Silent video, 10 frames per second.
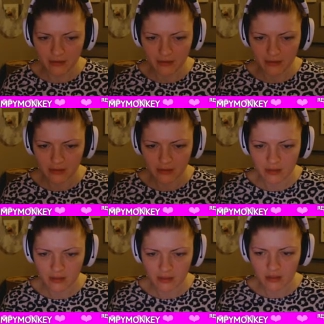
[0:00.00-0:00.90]

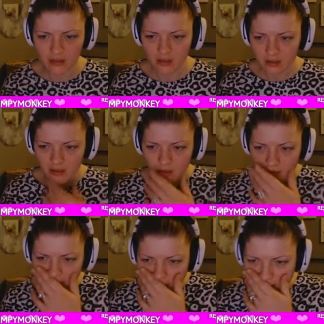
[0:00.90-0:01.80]

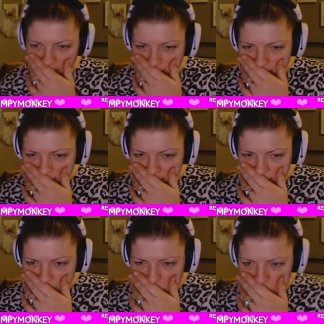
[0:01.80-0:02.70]

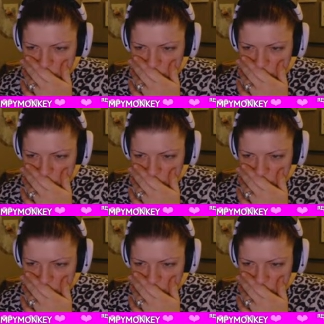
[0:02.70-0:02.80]
[no speech]